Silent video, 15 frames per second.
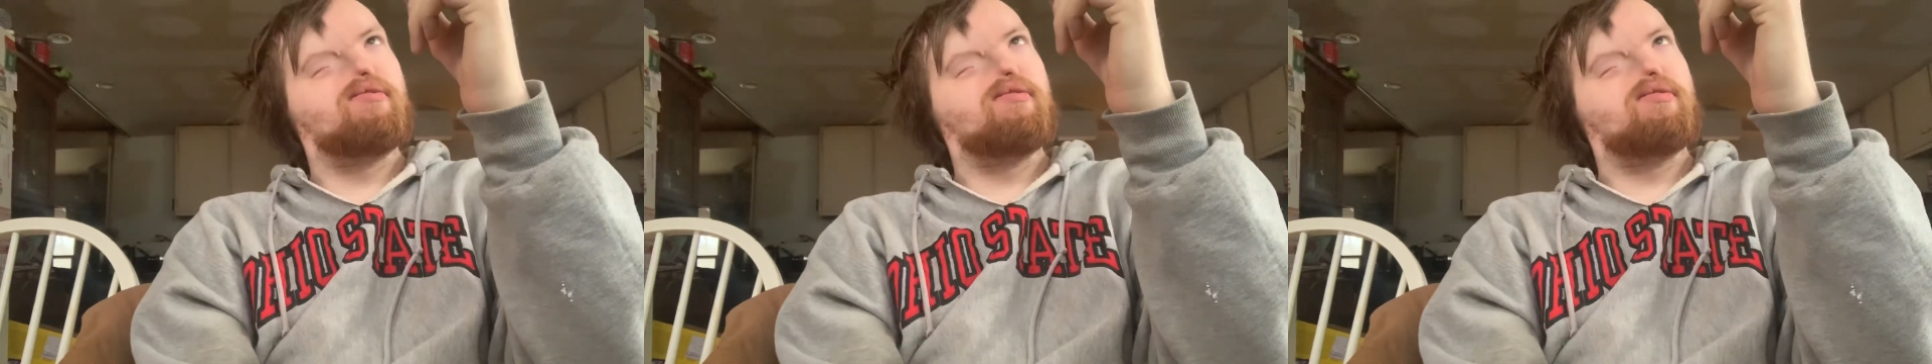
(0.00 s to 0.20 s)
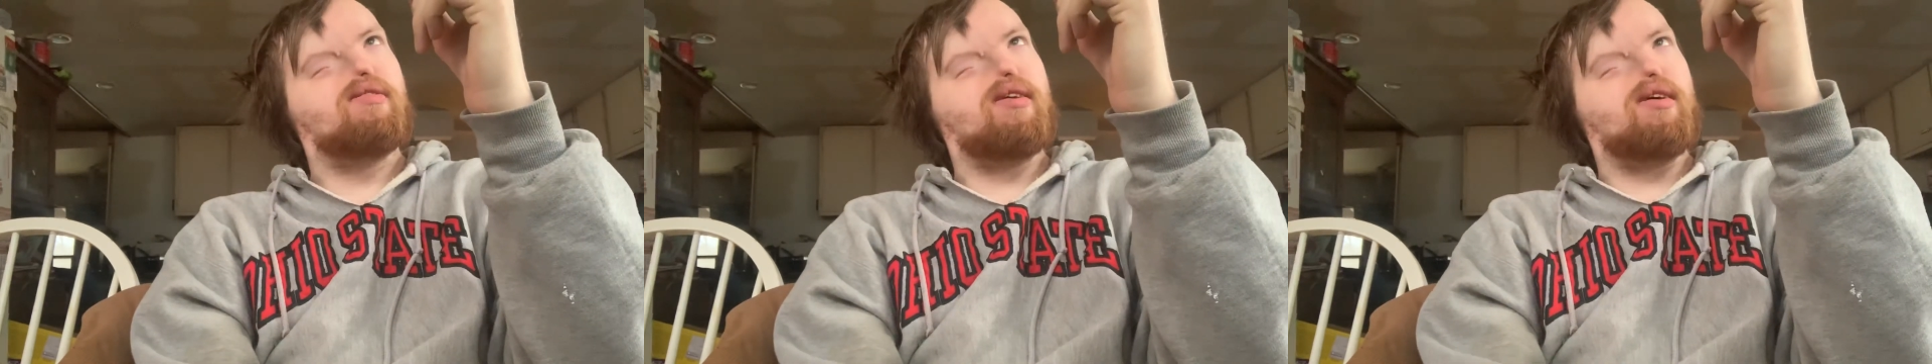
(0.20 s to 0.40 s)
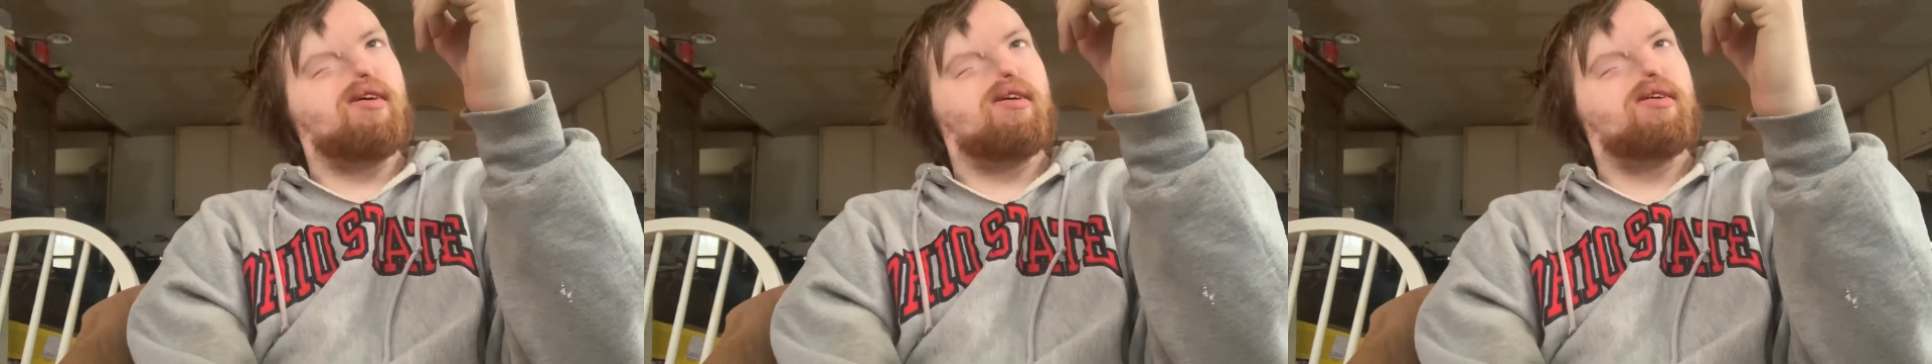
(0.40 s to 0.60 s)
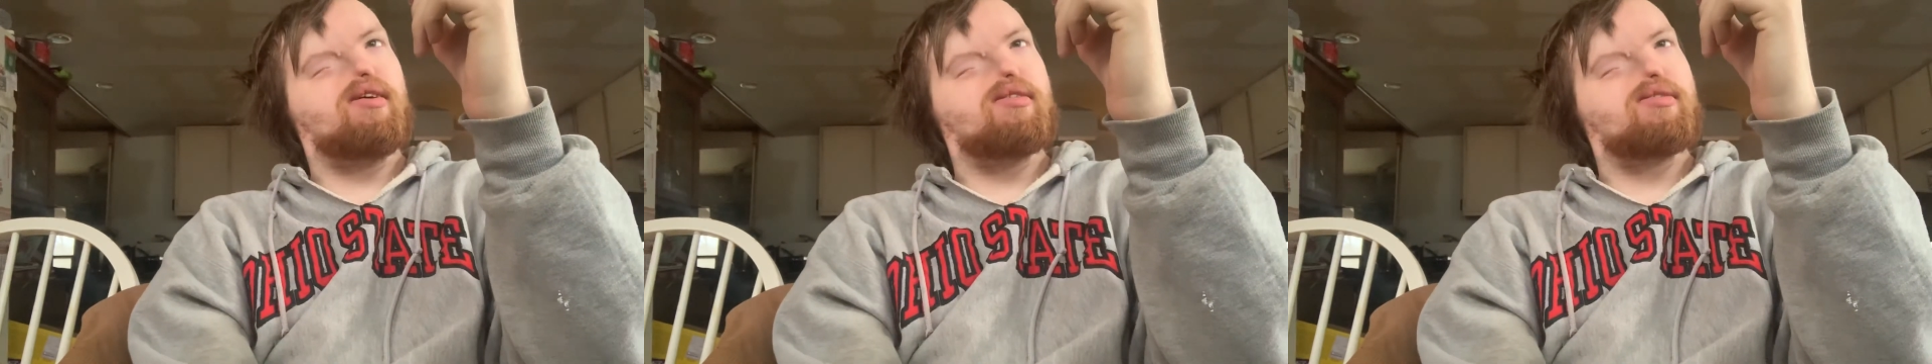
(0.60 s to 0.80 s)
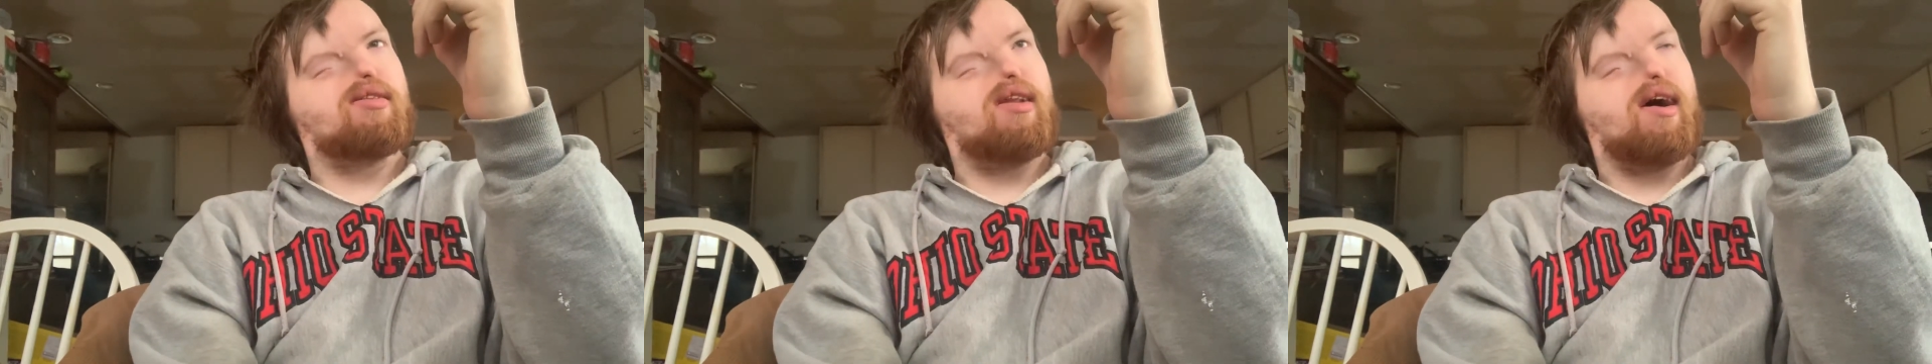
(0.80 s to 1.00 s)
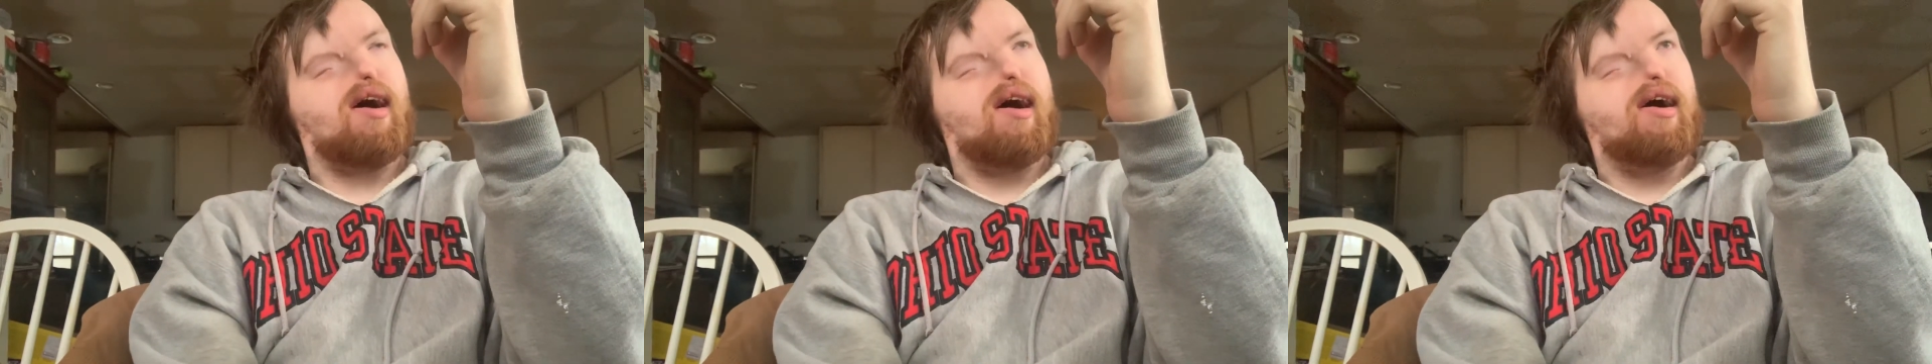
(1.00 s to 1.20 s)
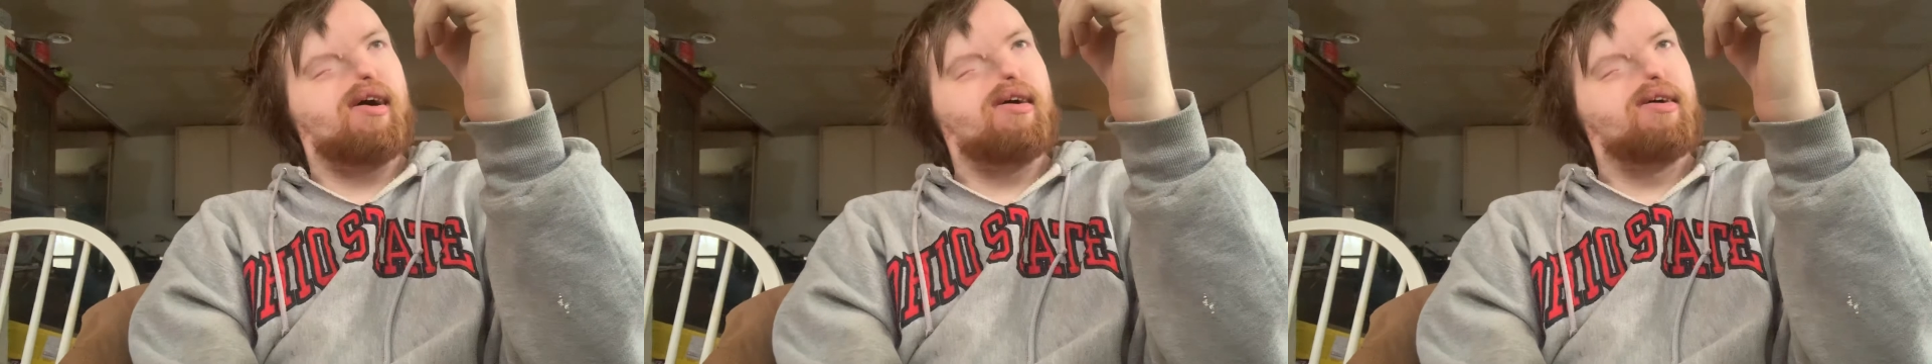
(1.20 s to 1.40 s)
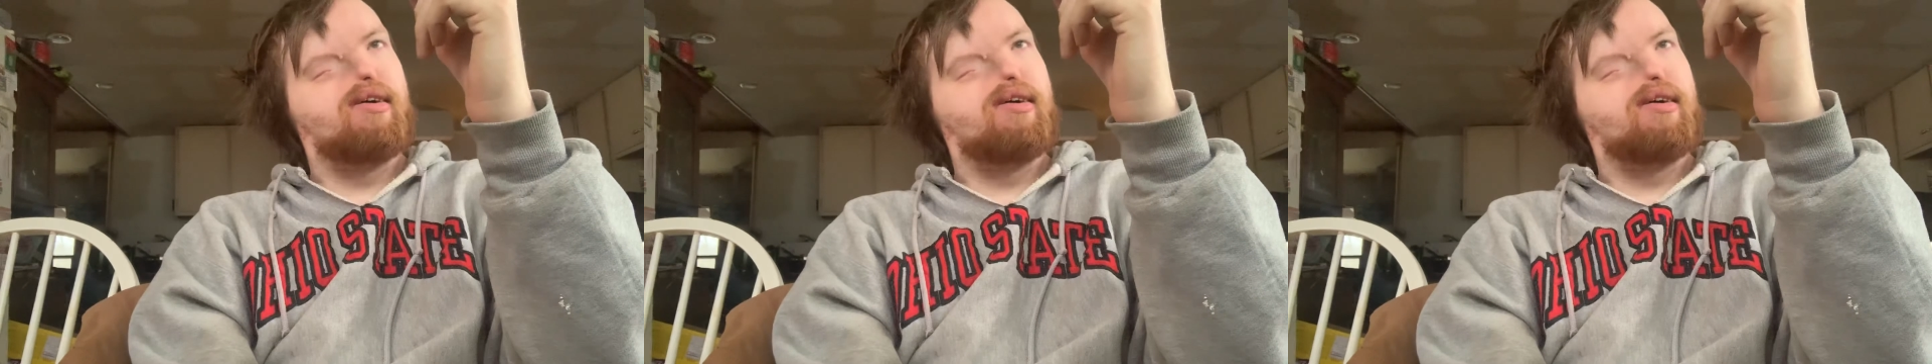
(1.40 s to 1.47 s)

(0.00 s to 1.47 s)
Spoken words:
It's not.